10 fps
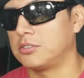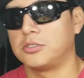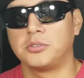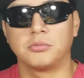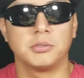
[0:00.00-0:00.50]
or
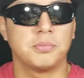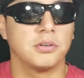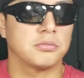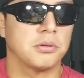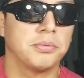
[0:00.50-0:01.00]
you
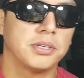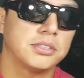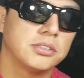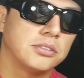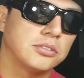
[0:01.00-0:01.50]
repost my
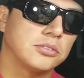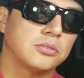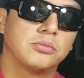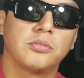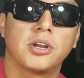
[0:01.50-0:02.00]
pictures
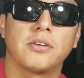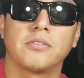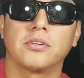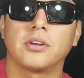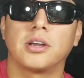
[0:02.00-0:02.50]
or
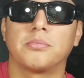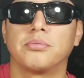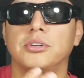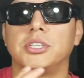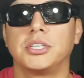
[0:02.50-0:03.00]
whatever, I
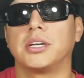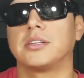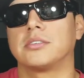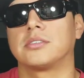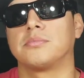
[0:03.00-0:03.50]

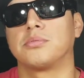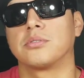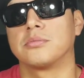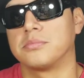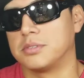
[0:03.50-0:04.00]
appreciate the
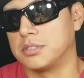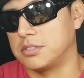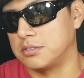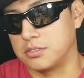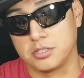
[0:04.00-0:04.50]
support. And
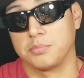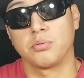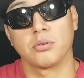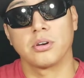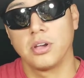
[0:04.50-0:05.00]
the
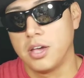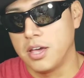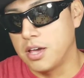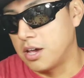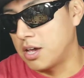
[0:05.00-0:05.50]
support.
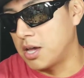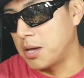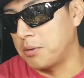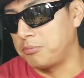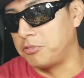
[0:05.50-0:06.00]

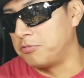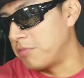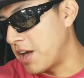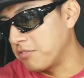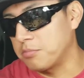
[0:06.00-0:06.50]
If you
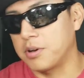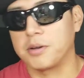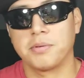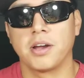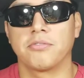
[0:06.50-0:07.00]
ever bought a
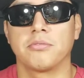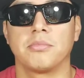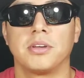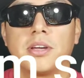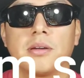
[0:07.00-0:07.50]
pipe from
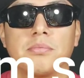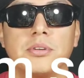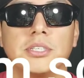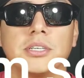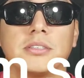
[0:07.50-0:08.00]
me, I
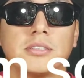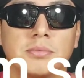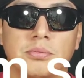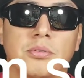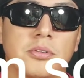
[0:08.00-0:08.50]
appreciate the
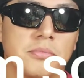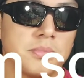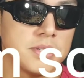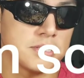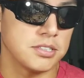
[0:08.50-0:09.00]
support in
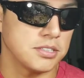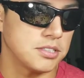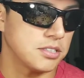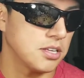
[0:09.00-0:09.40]
the business.